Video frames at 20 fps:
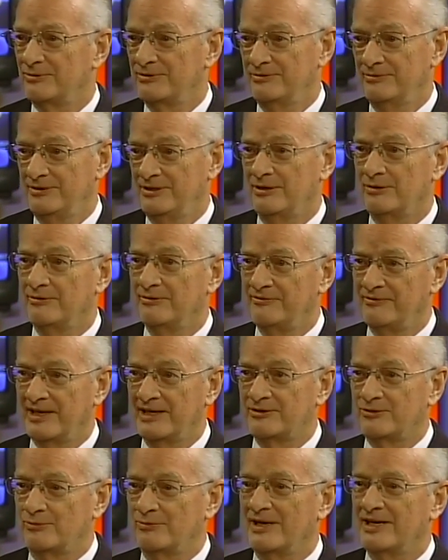We've
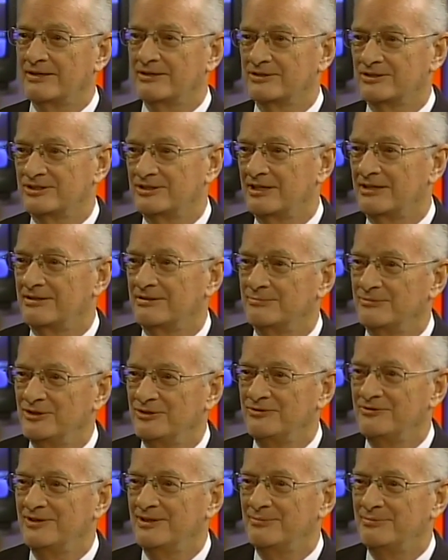got the Record Center
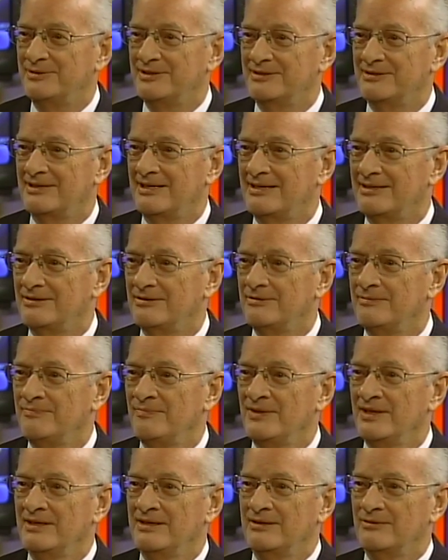moved up here now.
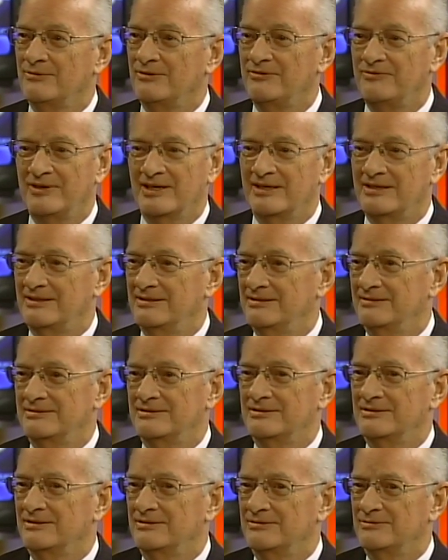We've got
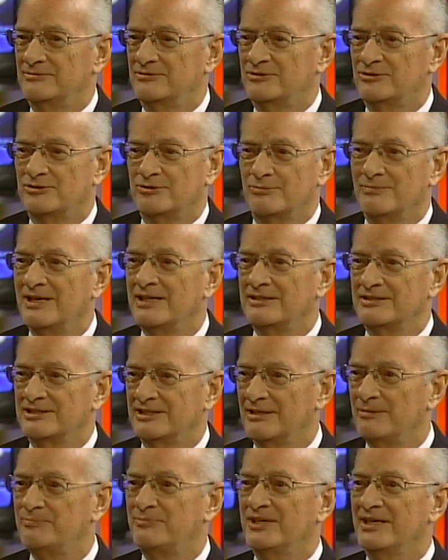
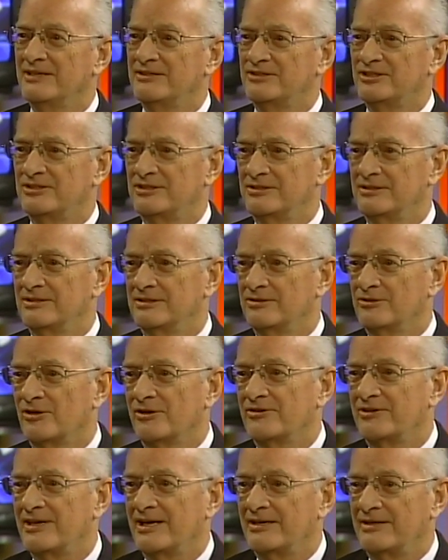tremendous updates to the
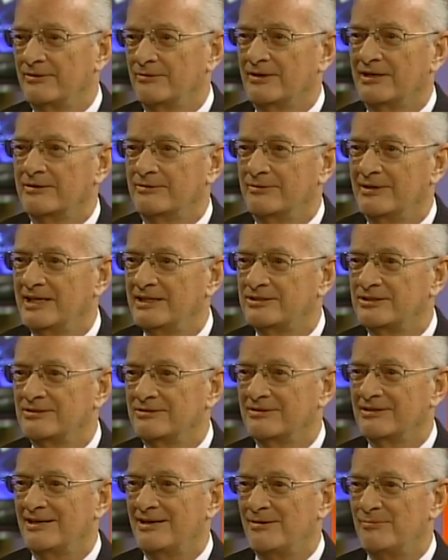North County
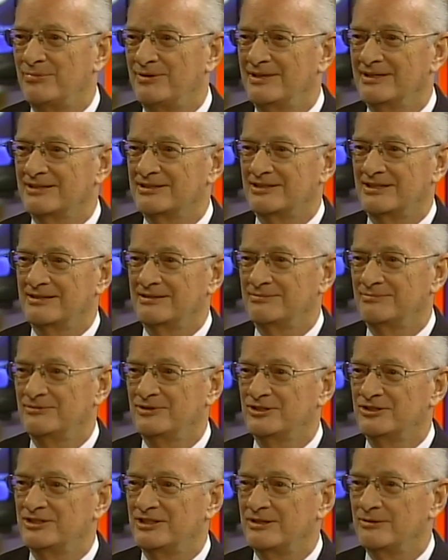Recreational Complex. I
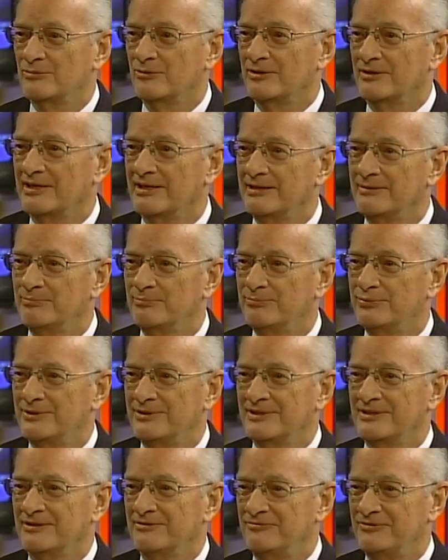just seen where they
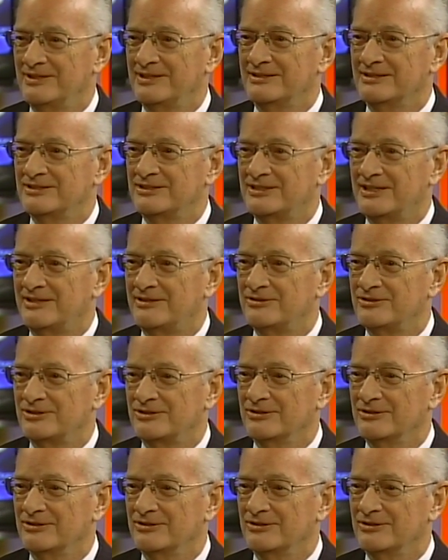put in a fitness center.